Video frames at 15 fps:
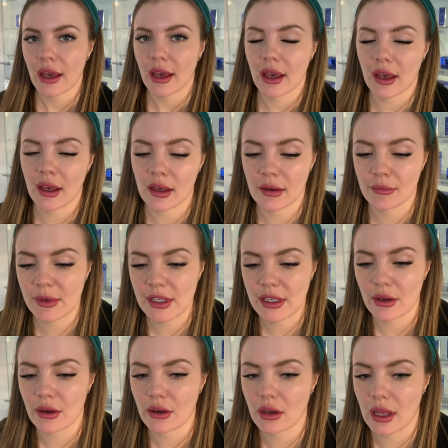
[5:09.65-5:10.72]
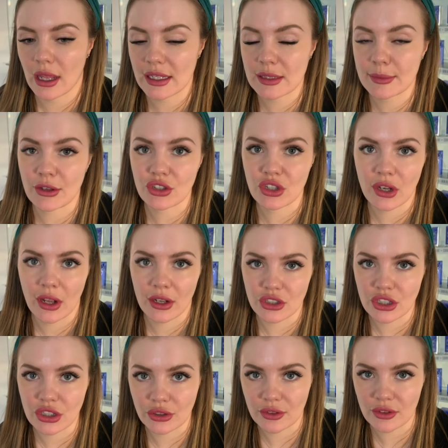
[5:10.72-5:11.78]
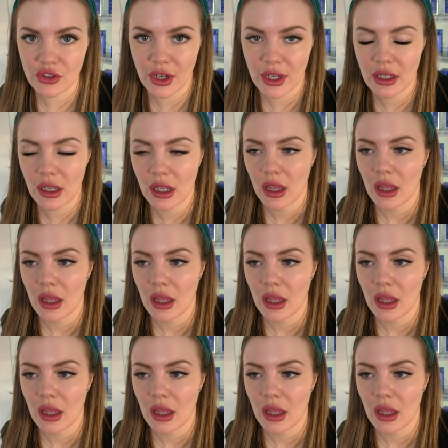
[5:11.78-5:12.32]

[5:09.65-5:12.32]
um, and especially not children.